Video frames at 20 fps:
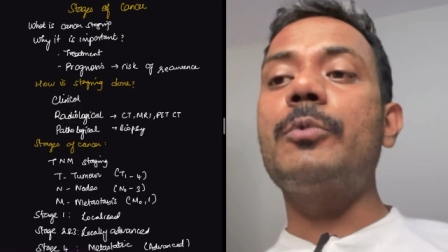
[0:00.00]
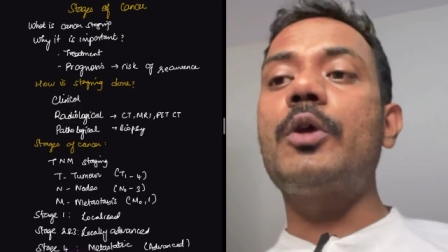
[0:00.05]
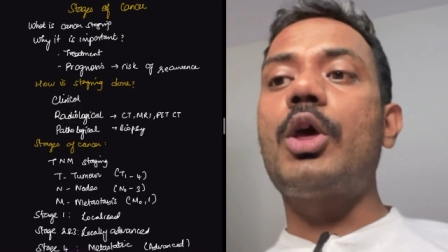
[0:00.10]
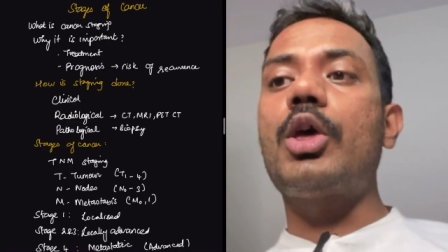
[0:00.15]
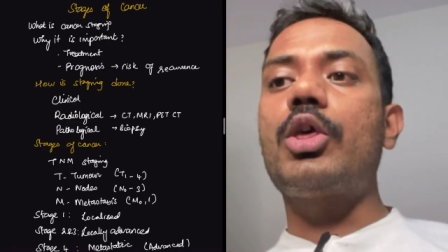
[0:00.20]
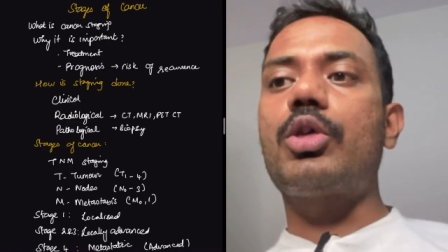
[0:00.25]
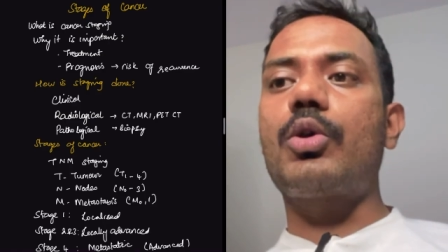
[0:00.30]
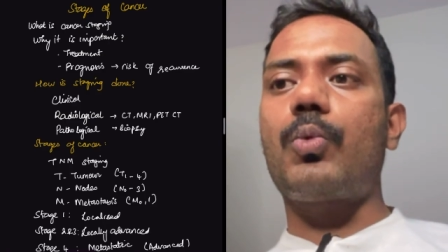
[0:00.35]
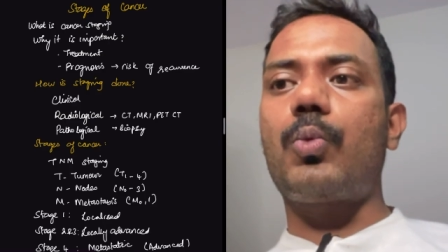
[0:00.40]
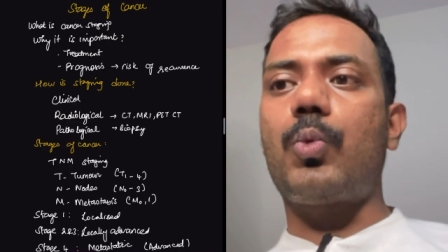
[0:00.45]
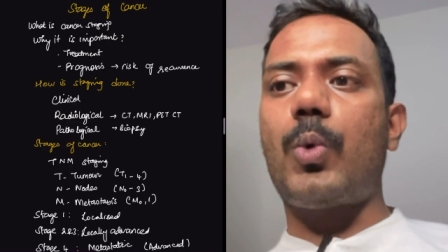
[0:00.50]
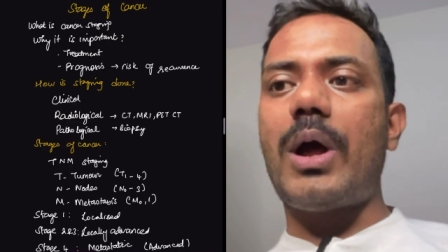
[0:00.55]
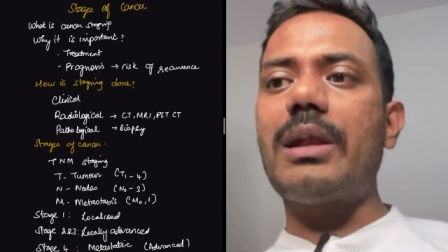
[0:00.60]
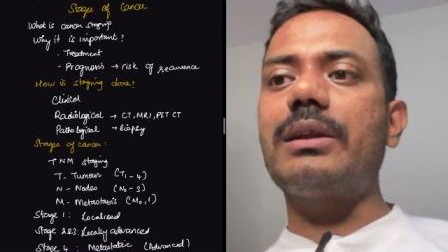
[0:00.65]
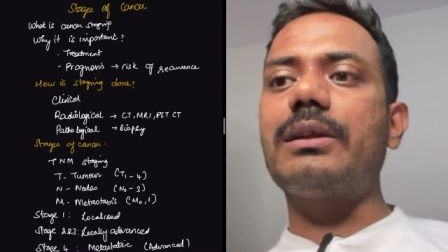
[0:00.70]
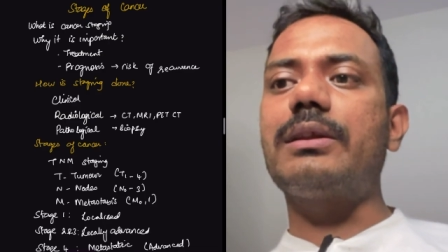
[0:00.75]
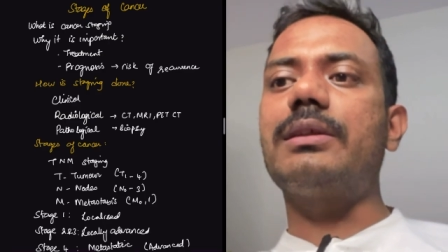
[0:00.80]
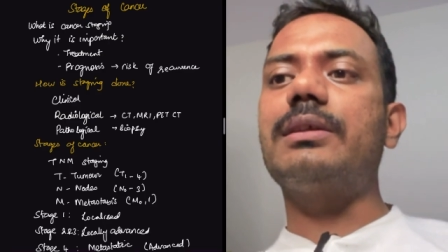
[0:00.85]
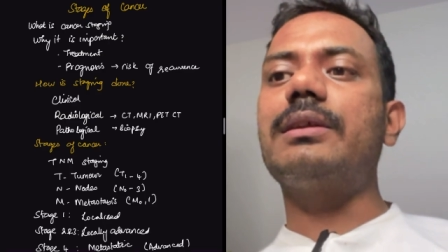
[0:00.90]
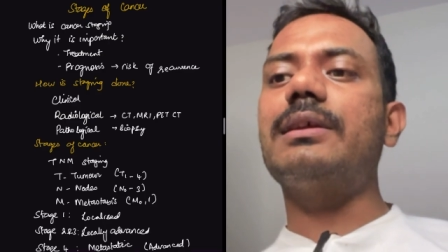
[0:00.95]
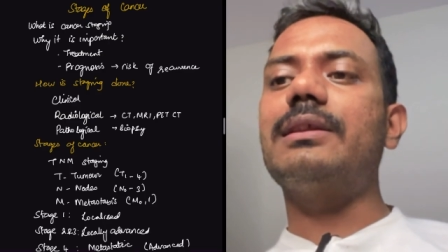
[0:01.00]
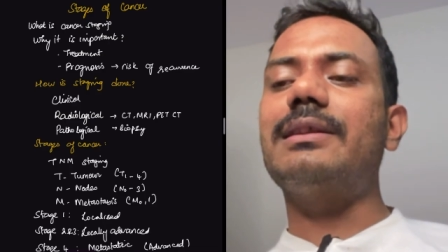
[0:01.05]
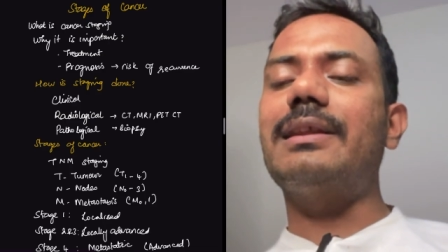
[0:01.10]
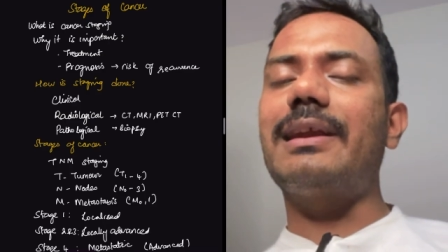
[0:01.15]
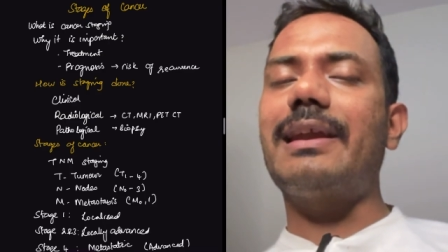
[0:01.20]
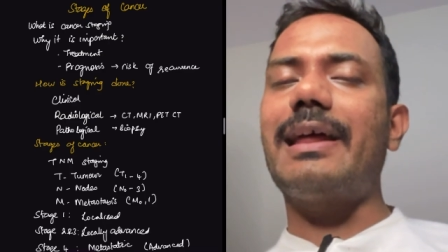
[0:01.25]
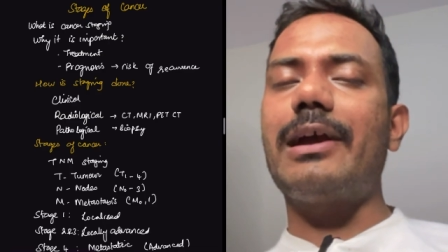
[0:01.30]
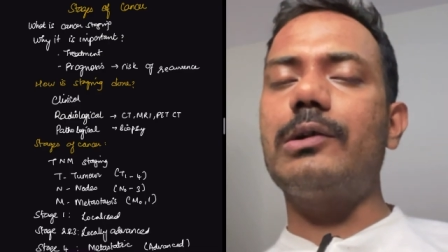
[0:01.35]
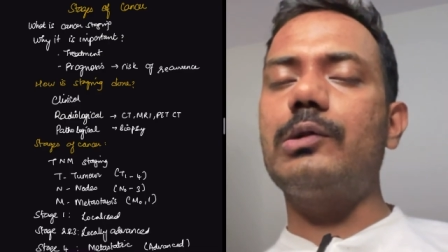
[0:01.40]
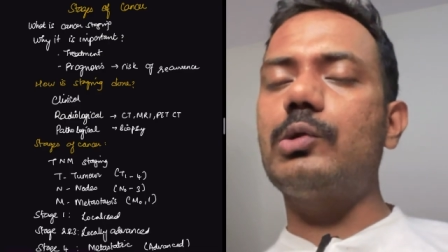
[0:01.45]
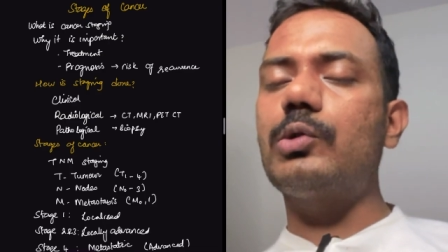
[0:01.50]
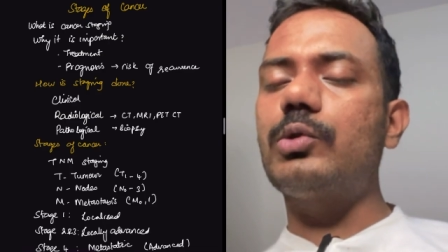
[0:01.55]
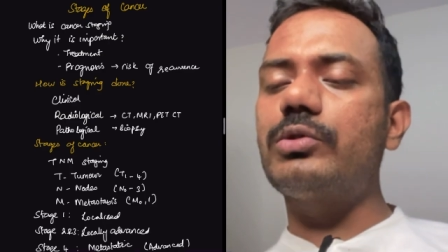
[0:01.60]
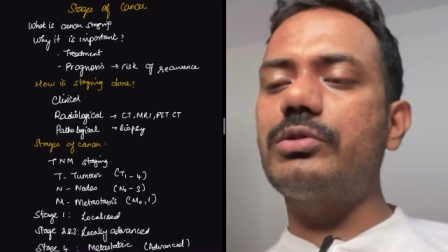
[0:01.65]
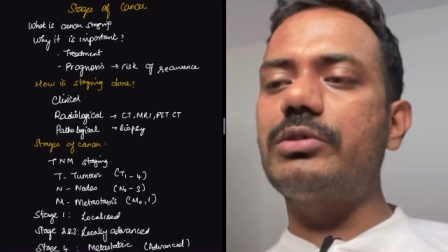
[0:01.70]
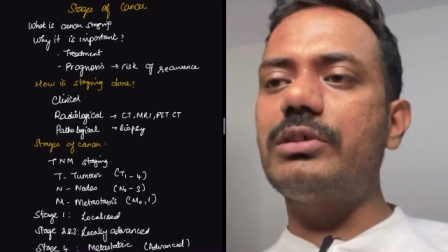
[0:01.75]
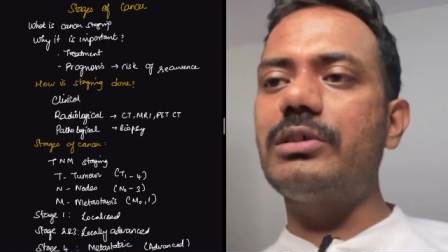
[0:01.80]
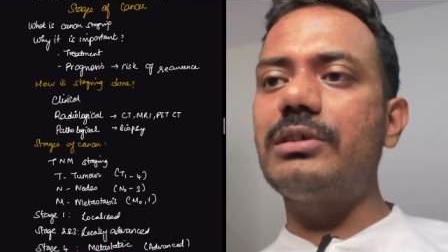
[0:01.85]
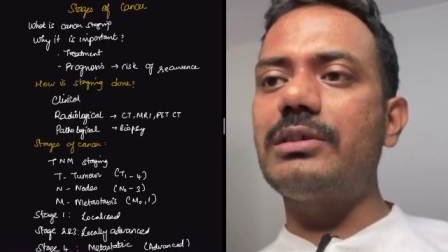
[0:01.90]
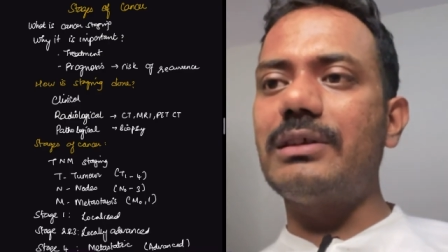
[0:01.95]
So once the
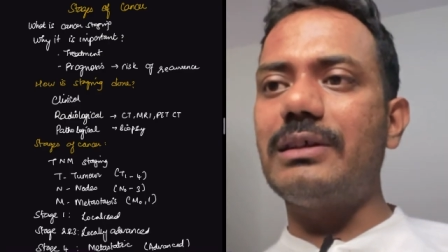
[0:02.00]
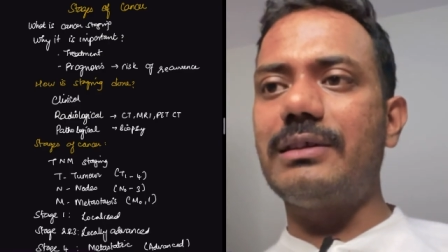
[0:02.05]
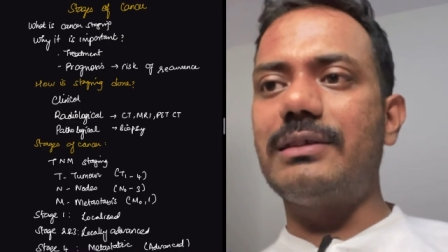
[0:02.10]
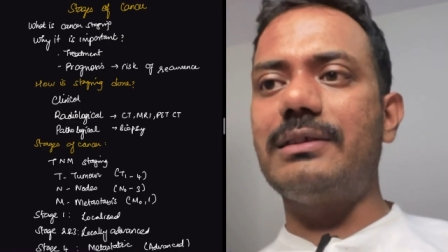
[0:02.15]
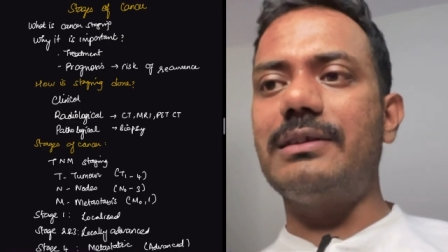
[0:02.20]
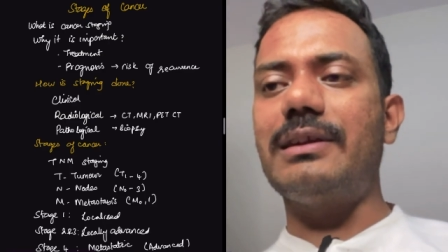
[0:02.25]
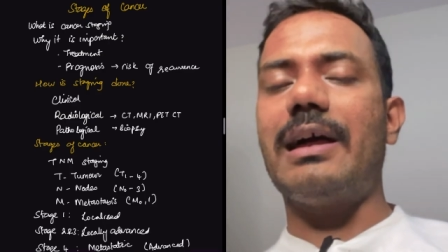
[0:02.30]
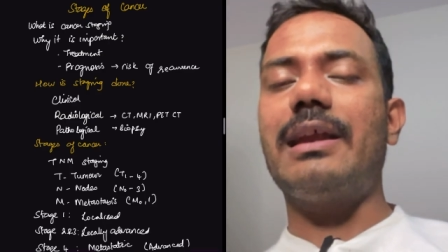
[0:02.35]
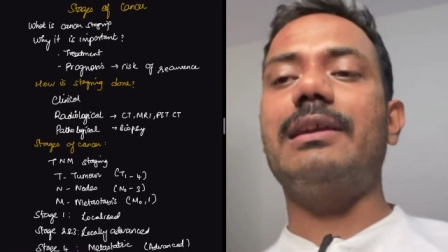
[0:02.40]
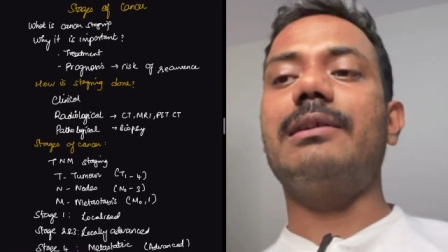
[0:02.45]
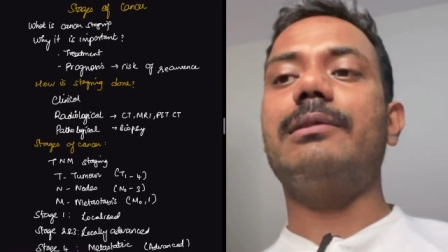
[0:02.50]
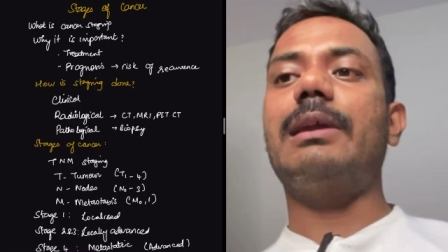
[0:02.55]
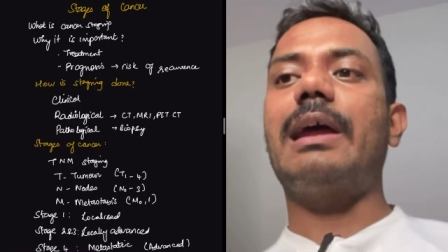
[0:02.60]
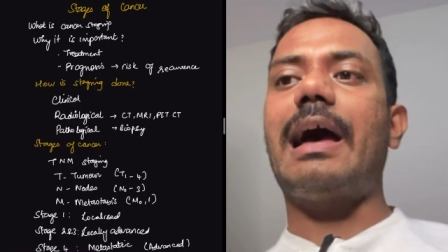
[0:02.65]
diagnosis is done,